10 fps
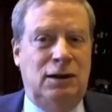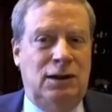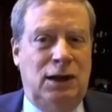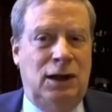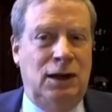
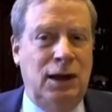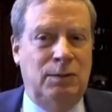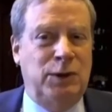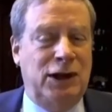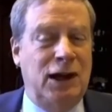the
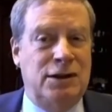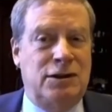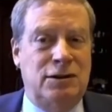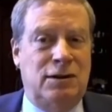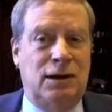
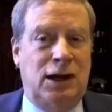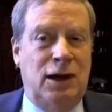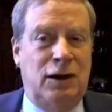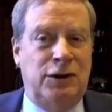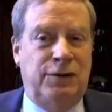implications of the
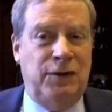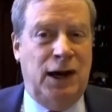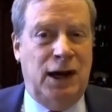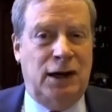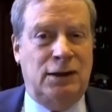CARES
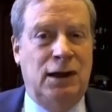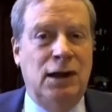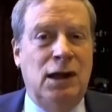Act.